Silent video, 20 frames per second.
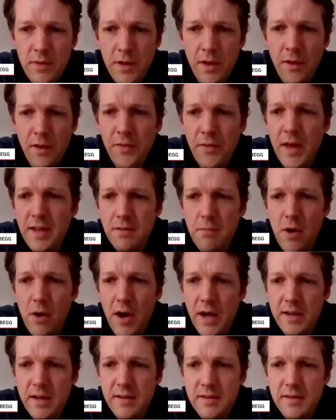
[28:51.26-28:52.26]
that's
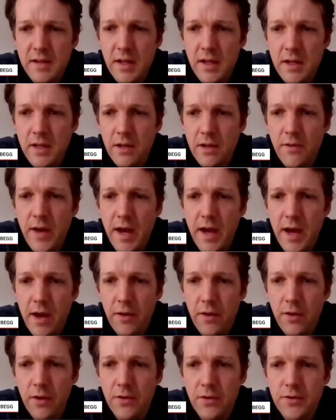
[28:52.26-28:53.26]
my understanding of
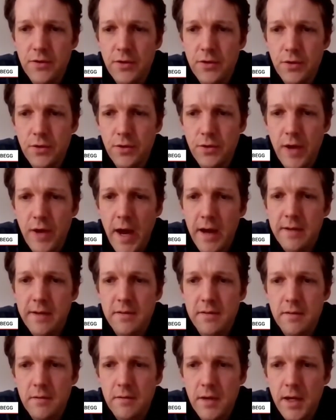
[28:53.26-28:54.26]
how those two
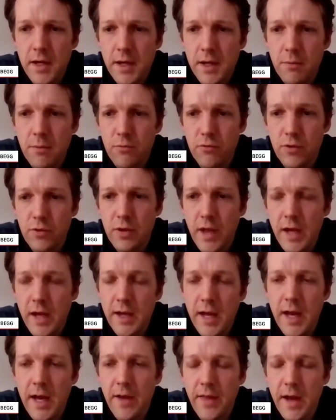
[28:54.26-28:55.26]
acts
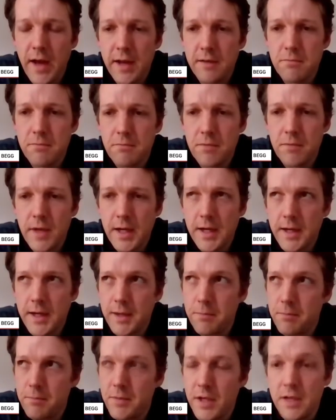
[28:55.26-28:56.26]
relate, how they
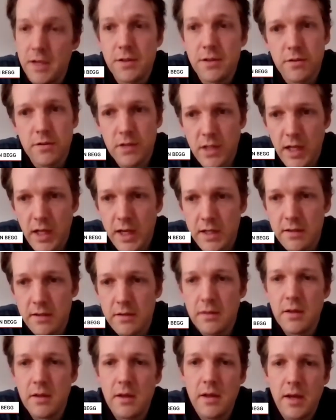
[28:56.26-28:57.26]
interrelate.
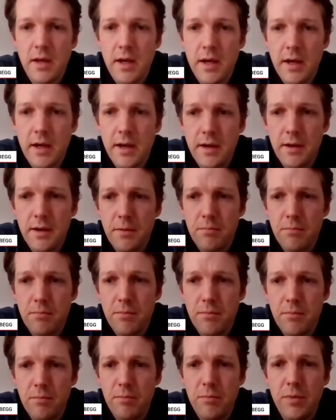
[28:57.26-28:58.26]

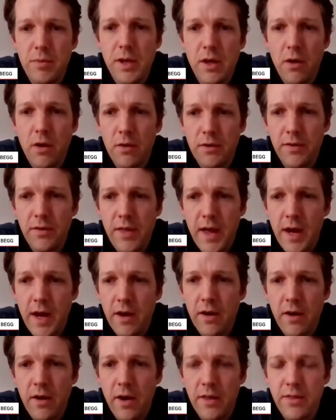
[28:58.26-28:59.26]
Beyond
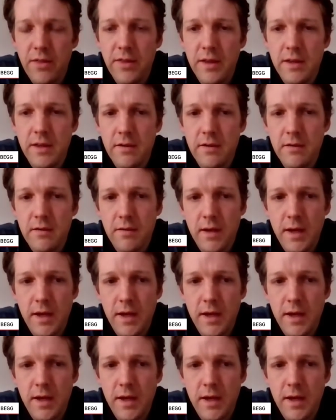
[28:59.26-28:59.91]
that, I think